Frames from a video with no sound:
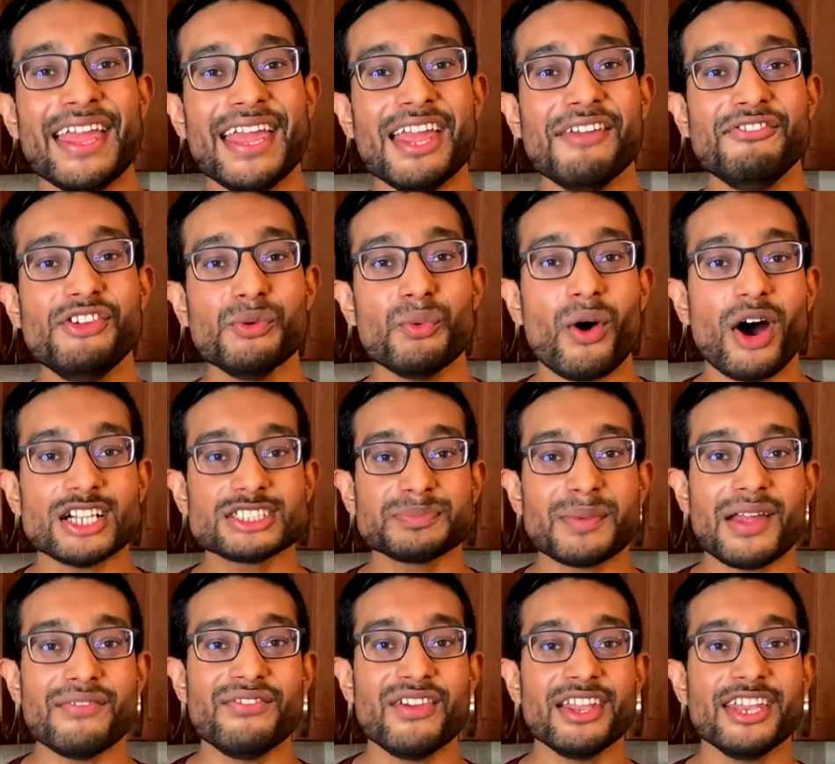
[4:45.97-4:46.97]
If you watch my
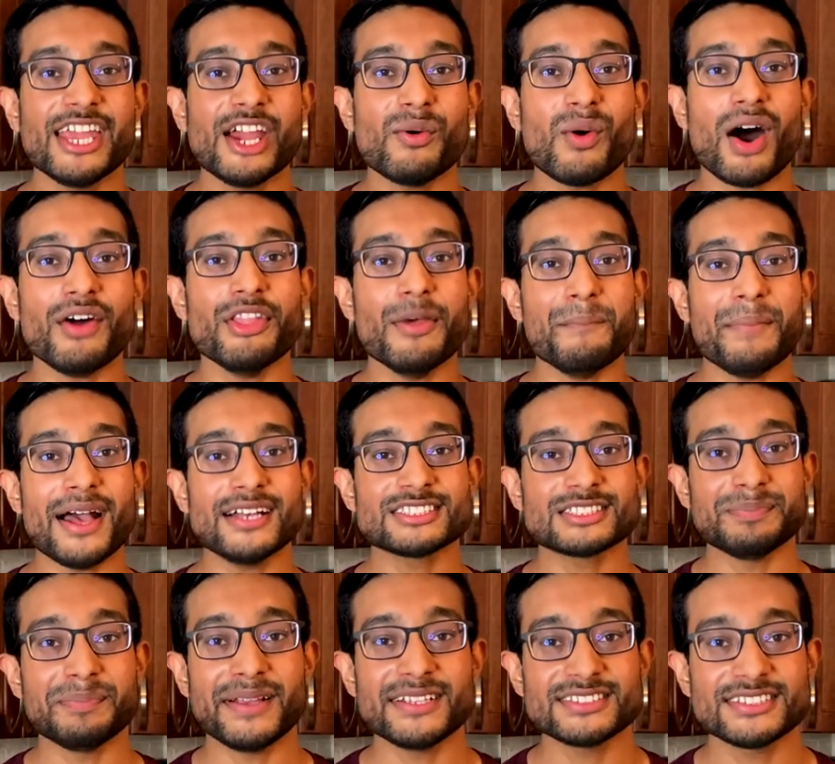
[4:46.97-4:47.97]
video on the best
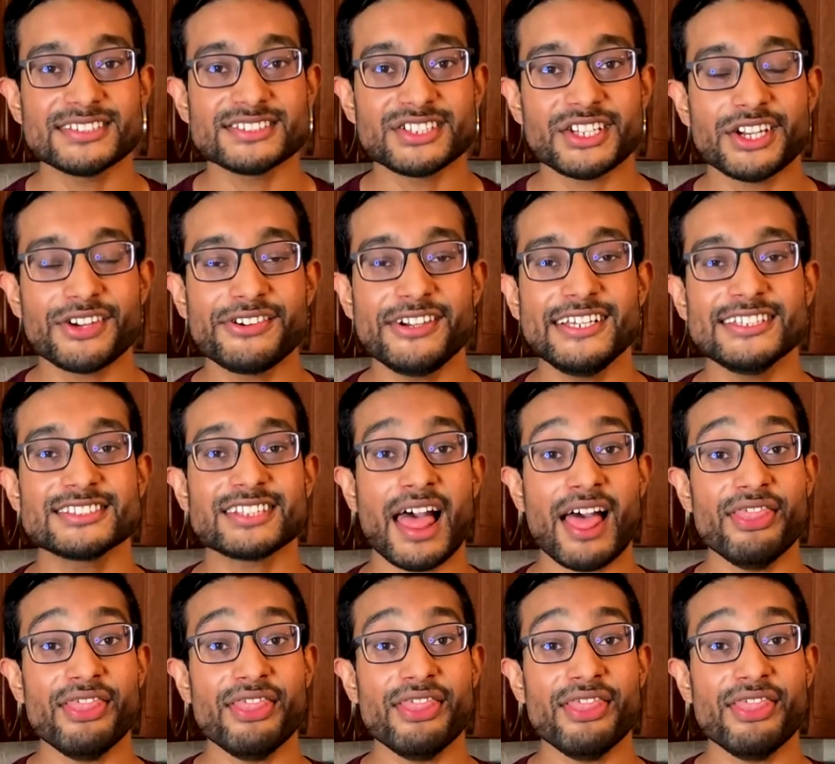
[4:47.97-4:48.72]
business degrees,